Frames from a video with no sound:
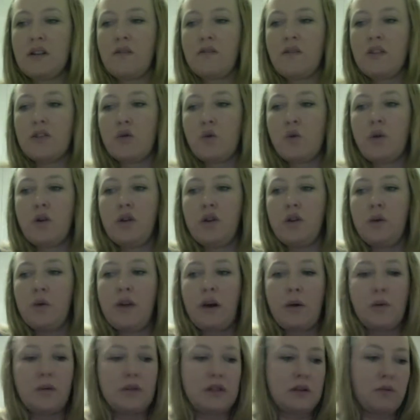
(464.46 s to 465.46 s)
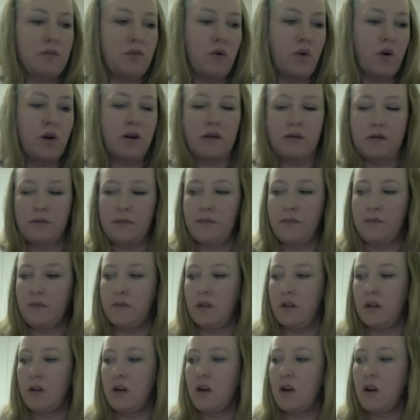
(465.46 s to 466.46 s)
a visual clue, that was important.
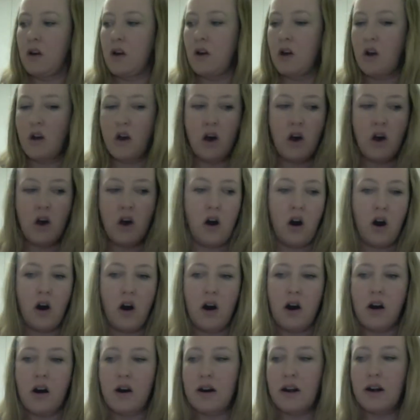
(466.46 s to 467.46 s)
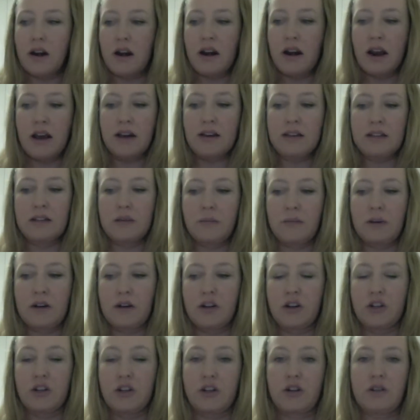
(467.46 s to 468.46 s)
Our next
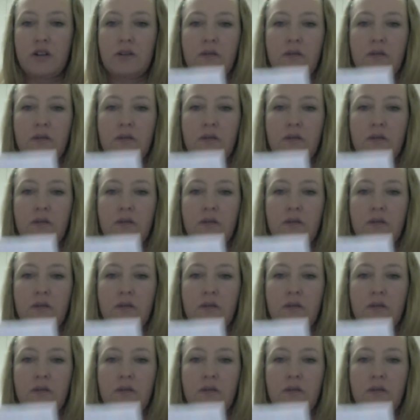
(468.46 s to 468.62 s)
picture is